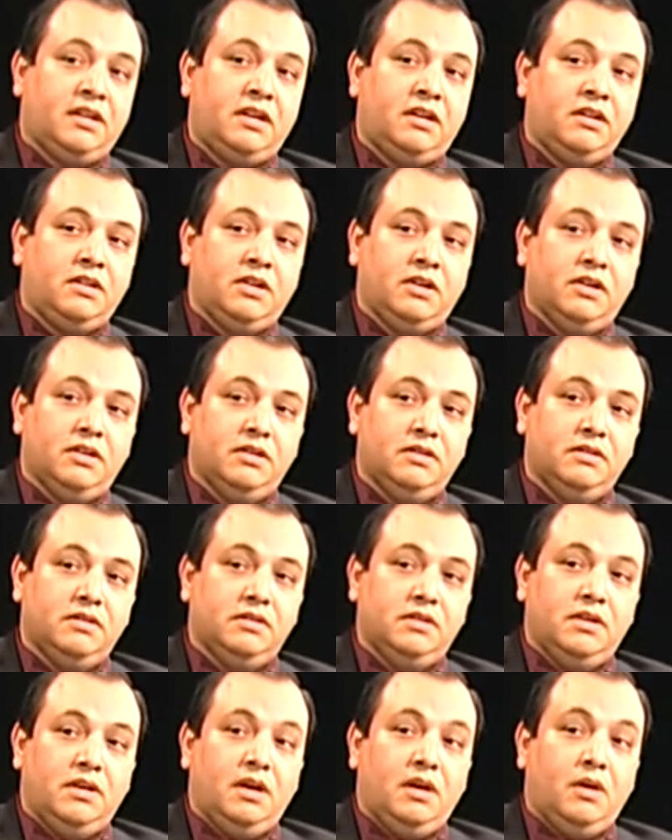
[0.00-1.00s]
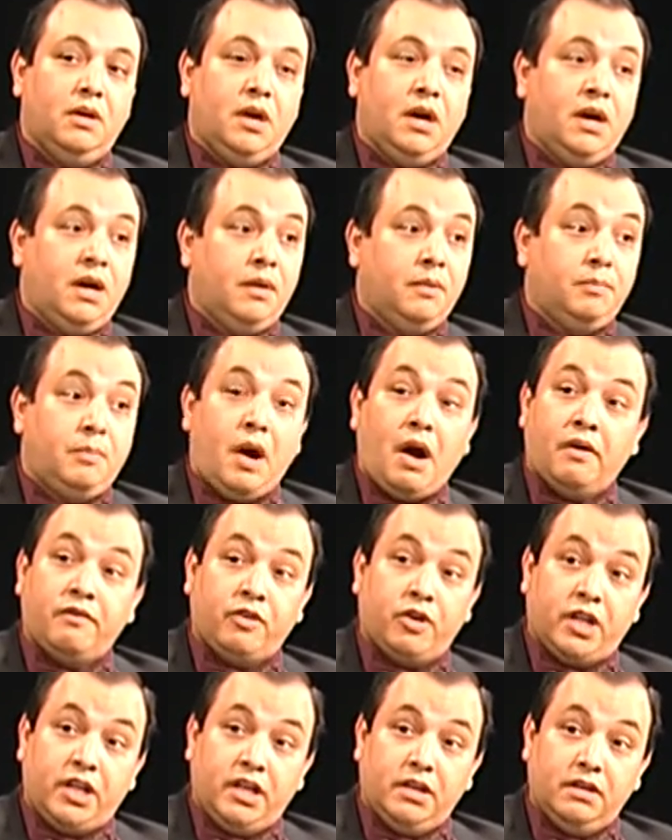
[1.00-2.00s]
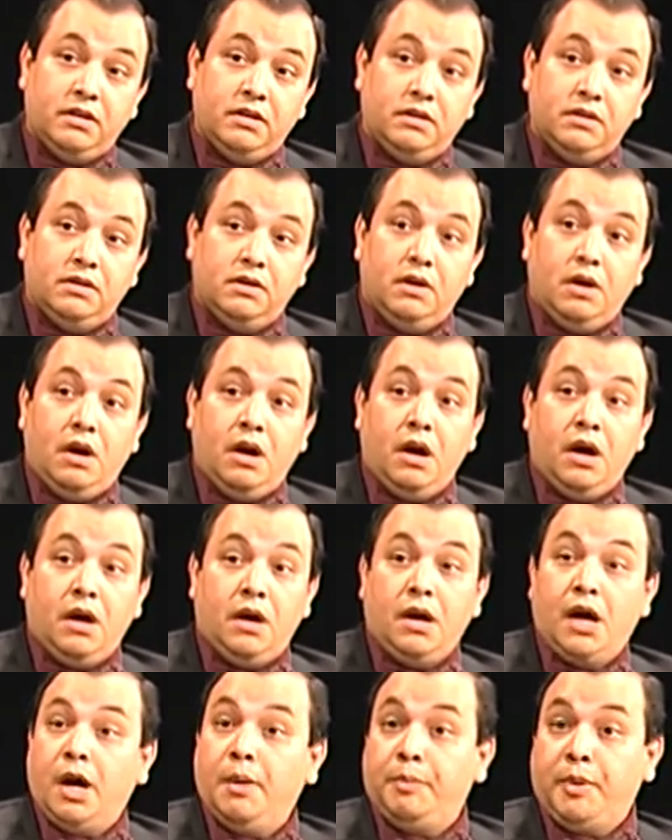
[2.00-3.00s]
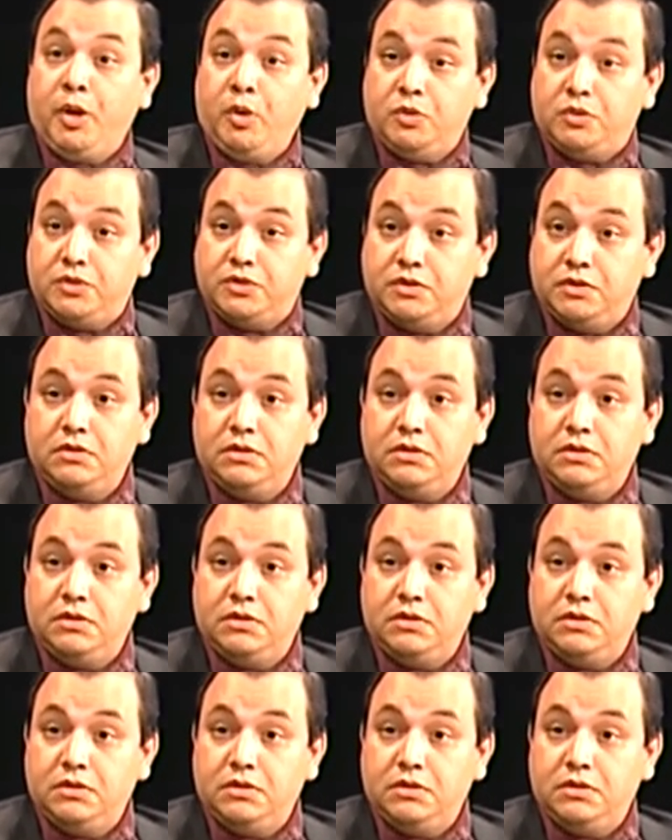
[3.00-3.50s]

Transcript: hunger. Uh-huh. Uh, poverty, right. uh, abuse,